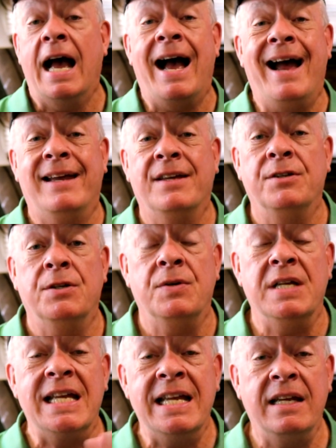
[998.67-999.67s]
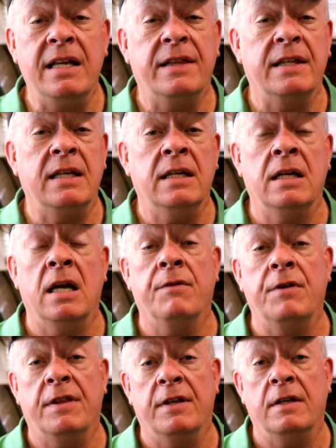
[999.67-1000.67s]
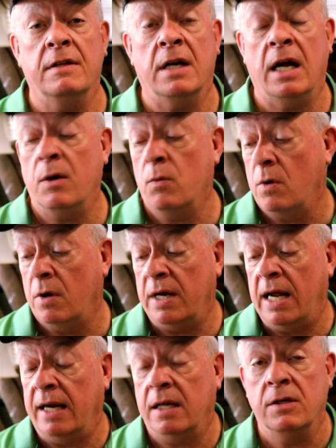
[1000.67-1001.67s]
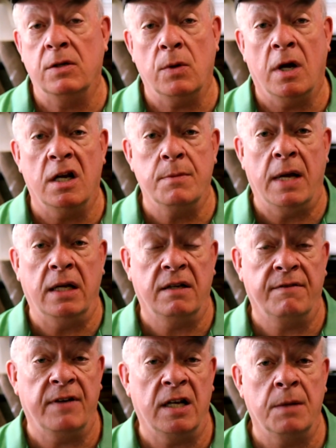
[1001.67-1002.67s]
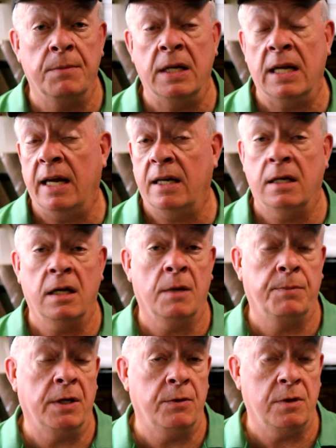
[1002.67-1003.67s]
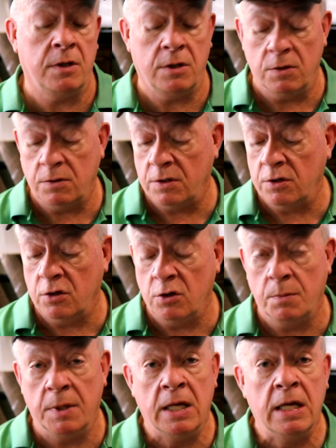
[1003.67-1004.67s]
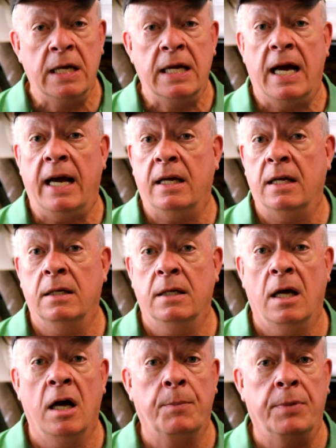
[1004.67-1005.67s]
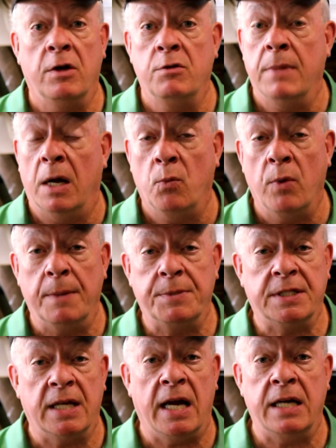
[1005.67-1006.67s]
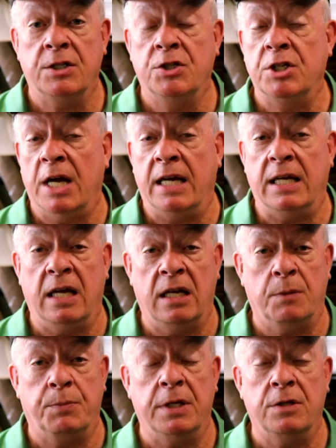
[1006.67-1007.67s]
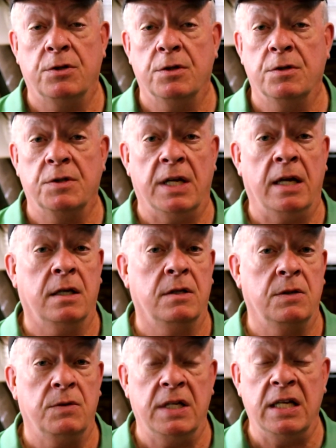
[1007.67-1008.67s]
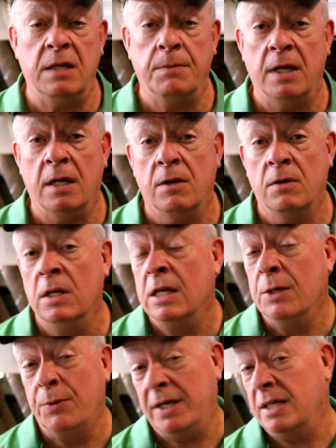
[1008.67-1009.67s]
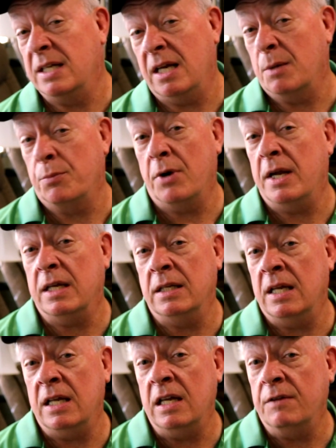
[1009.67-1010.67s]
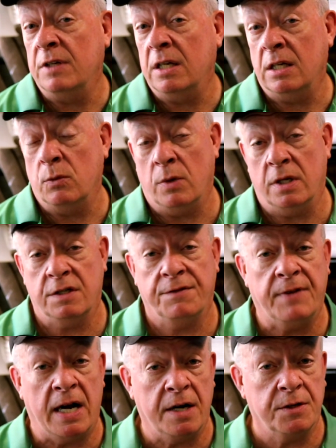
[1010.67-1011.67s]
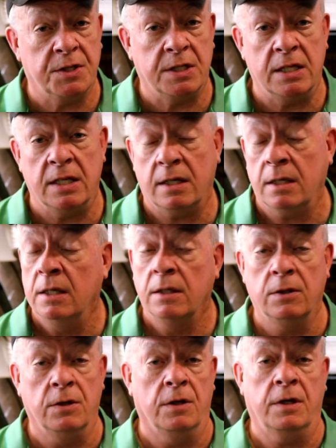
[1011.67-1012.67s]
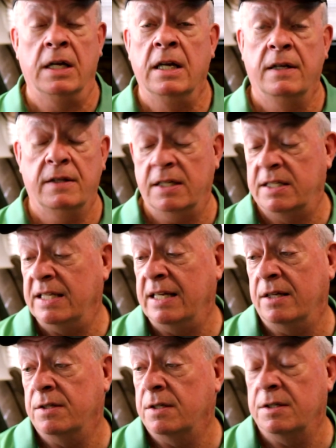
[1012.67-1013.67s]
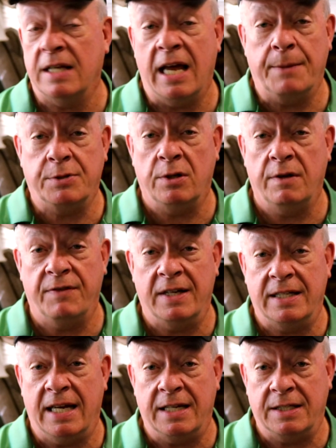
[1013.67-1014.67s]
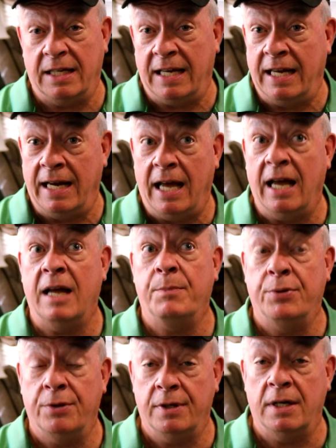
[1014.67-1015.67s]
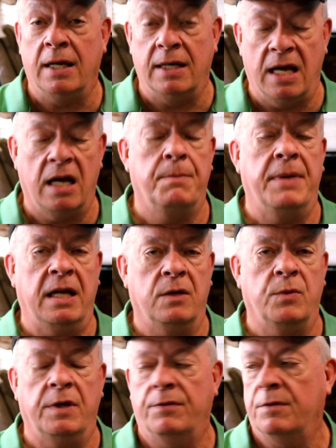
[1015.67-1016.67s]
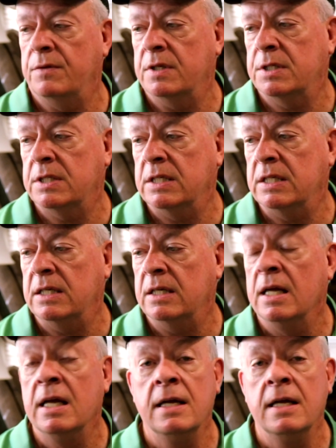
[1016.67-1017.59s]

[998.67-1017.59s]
I can do anything and everything that I want. I can do all of my development. I can upload to YouTube. I can upload my websites, gigantic pictures. I can do email. We can take a break in the evening and watch Fire Stick. Look, this thing is just absolutely fantastic, and I put a lot of bandwidth through this thing.